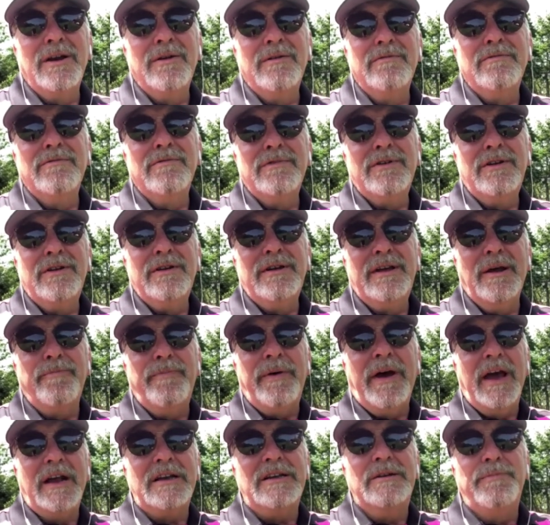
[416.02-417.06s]
can
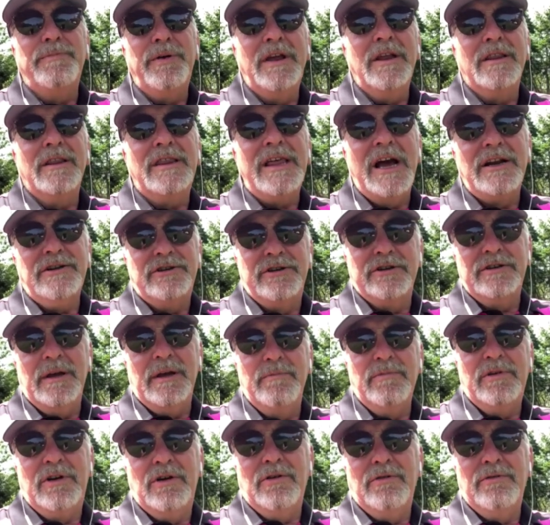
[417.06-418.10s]
get back to being Thatcher
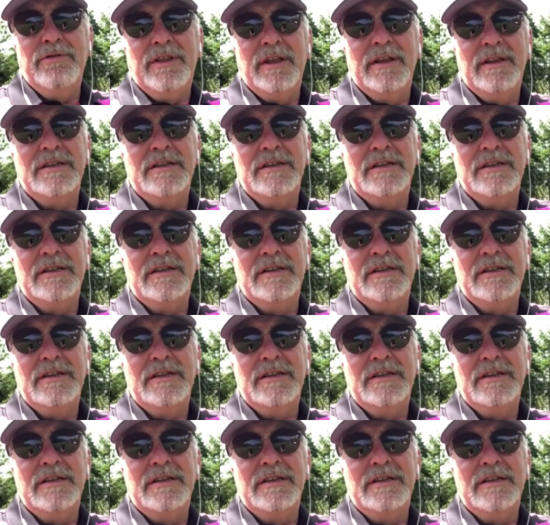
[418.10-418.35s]
Demko,